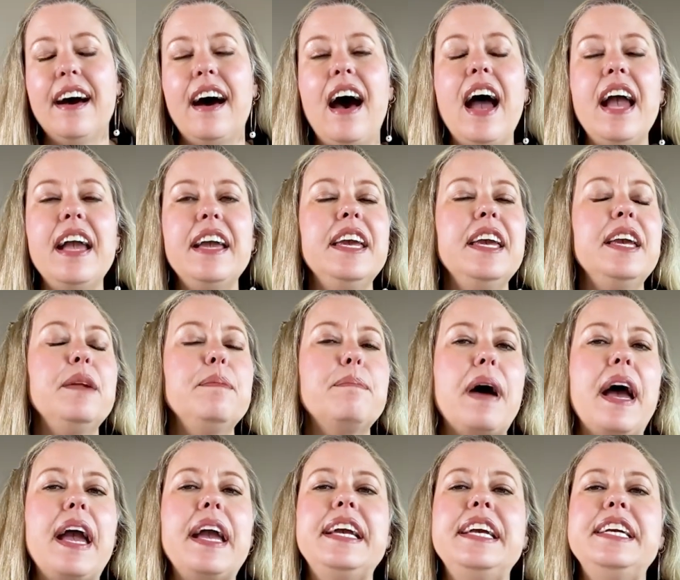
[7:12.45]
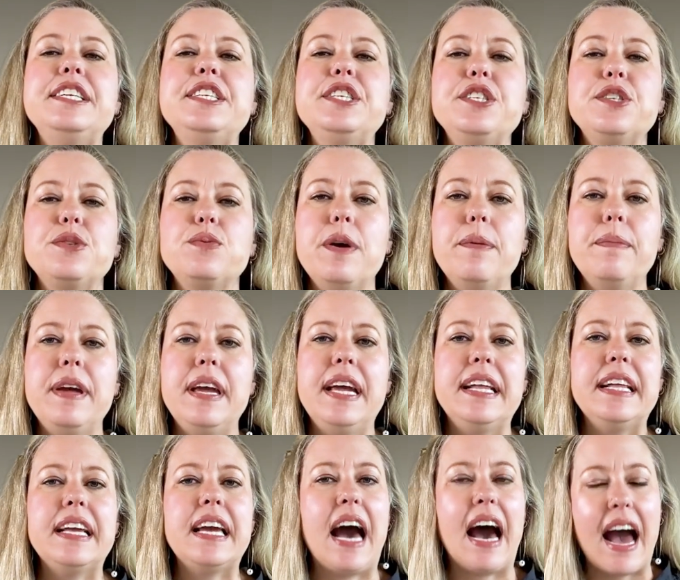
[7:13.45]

hiking, biking, swimming,